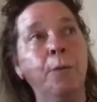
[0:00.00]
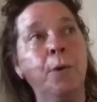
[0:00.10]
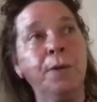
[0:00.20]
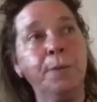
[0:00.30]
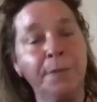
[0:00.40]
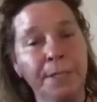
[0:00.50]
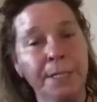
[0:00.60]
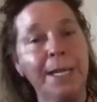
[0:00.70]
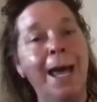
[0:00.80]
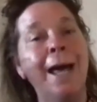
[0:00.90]
quantum
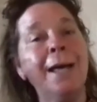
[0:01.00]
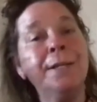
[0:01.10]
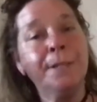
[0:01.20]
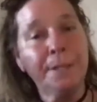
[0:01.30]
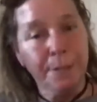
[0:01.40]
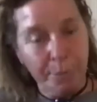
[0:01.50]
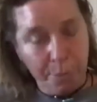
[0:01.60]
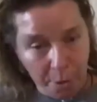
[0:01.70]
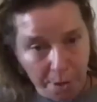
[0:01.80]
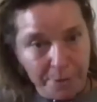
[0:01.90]
physics has, the
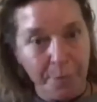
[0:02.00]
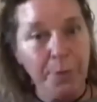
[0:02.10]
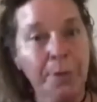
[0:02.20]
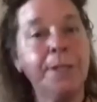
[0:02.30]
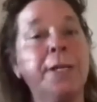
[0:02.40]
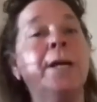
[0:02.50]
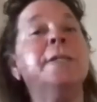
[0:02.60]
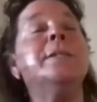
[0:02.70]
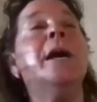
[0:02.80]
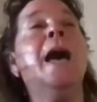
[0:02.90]
halls of orthodox
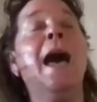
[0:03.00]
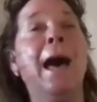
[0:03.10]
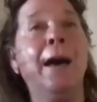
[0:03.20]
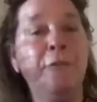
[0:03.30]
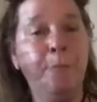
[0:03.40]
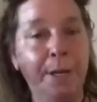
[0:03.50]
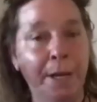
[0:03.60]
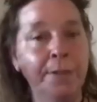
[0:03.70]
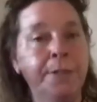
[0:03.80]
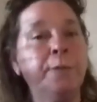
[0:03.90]
science have
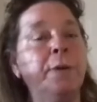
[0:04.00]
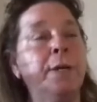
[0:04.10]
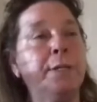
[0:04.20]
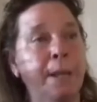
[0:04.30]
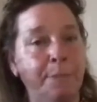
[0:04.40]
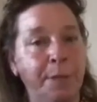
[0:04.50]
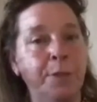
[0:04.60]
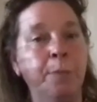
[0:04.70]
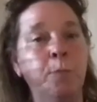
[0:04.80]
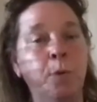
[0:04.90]
begun to accept this.
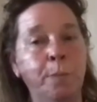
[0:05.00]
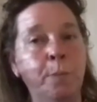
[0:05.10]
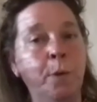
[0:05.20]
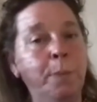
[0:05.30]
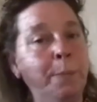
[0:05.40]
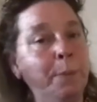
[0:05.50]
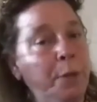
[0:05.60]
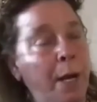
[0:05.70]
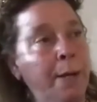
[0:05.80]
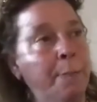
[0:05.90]
More and more people
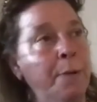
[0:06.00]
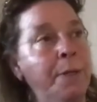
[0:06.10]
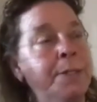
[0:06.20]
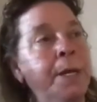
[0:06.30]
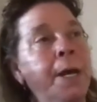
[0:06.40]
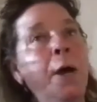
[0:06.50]
talk about this.